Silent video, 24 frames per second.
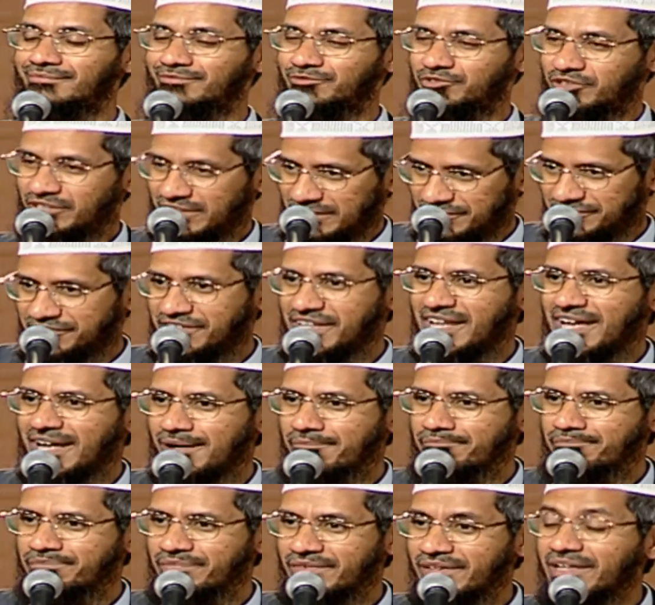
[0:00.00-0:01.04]
So in
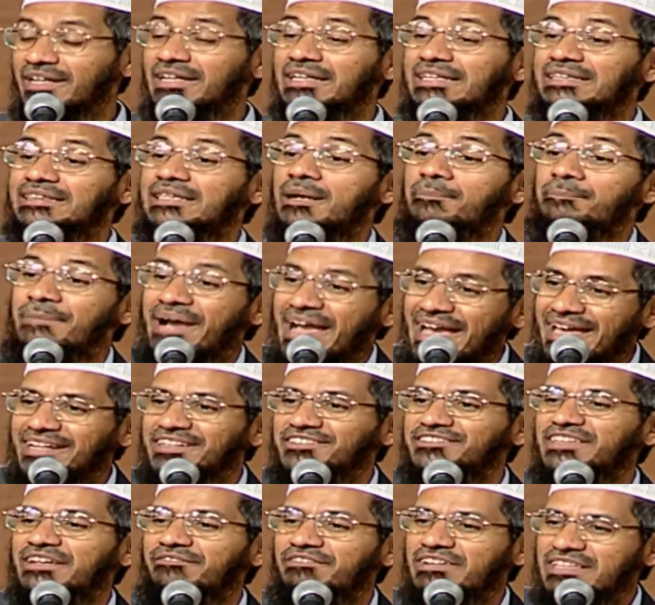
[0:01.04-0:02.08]
Islam, the mahar
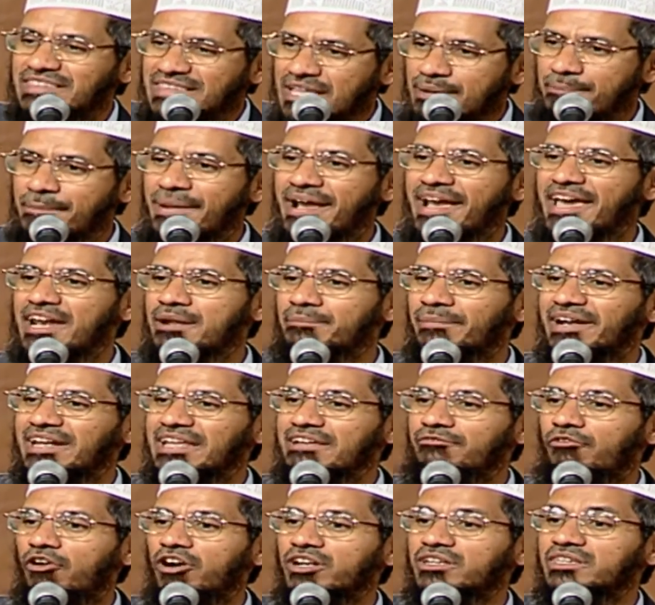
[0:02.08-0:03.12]
is there. With the mahar
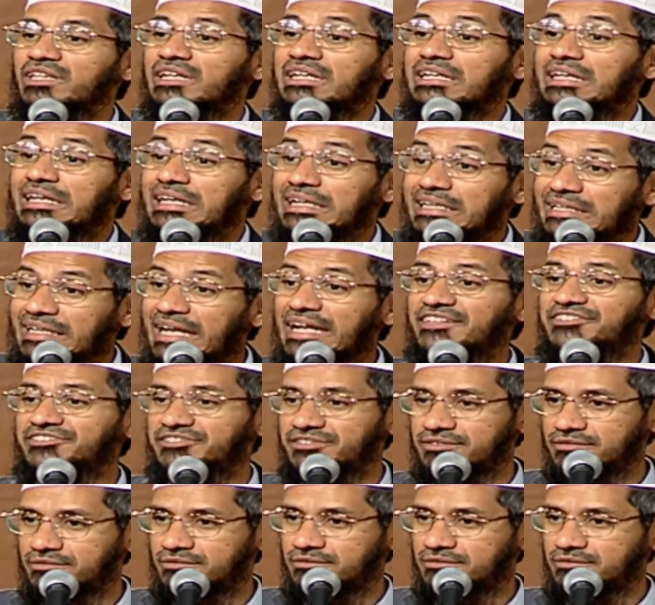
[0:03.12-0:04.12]
money, what the girl gets